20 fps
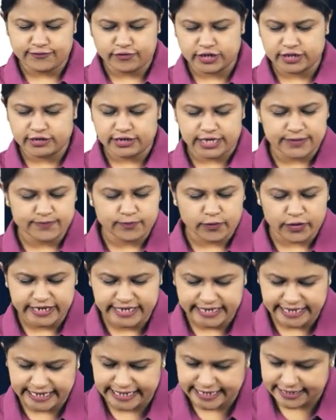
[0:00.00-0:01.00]

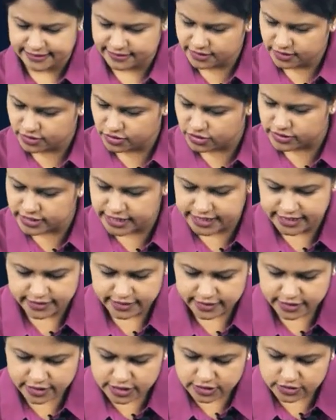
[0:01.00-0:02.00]
49.8.
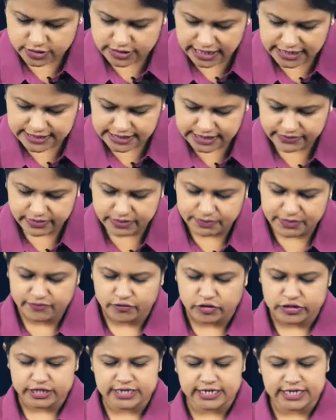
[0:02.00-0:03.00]
Alright? So the answer will be
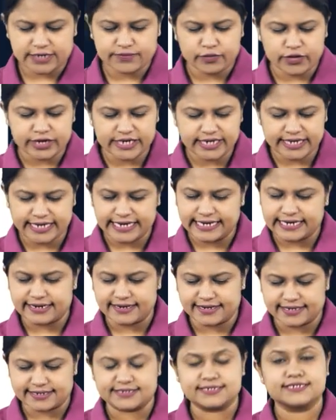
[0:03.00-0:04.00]
49.8
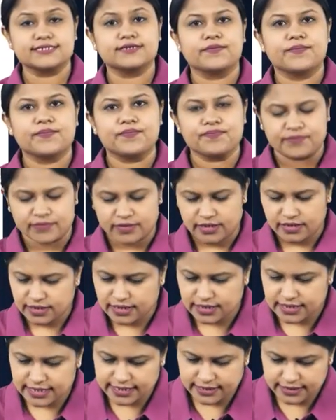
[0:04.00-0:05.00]
lakhs.
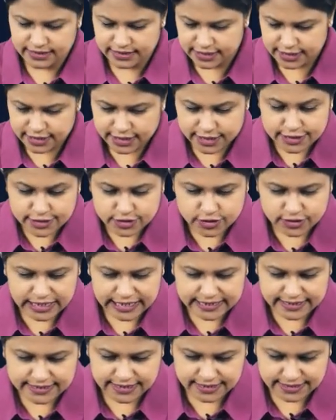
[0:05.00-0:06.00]
Clear? So
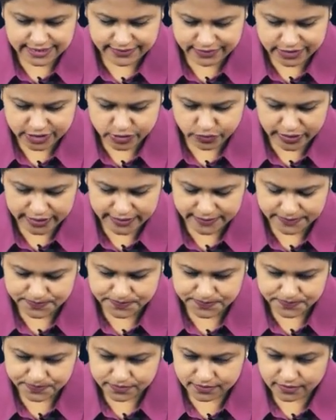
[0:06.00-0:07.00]
that is the seventh
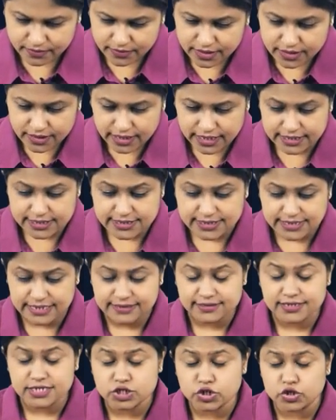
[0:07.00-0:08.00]
one.
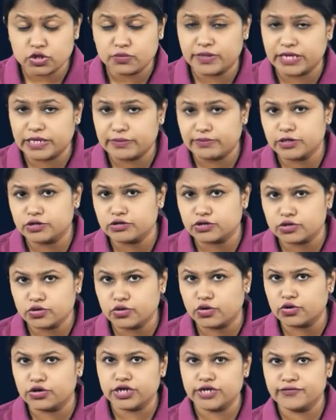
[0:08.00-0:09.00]
Understand this you will be able to
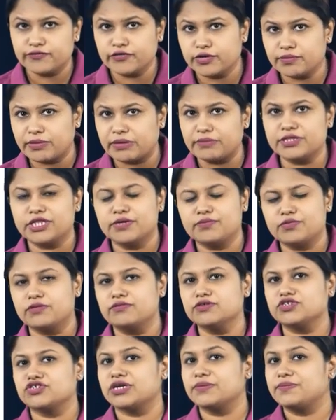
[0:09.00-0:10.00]
do only if you remember the
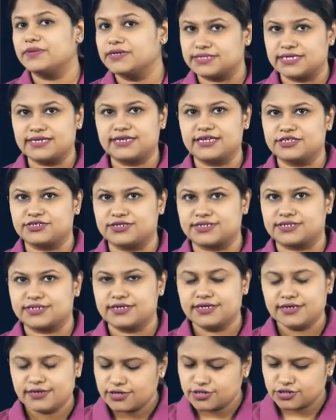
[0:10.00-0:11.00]
provisioning percentages.
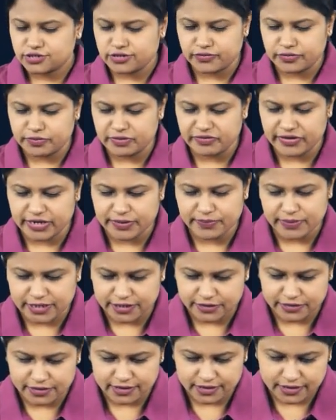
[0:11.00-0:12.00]
So you have to be very
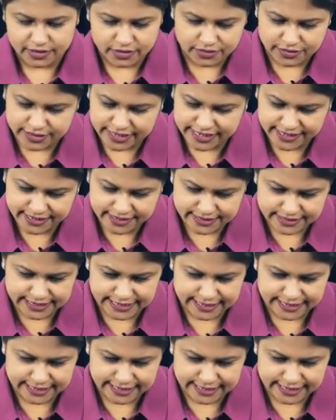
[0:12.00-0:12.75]
particular. Alright?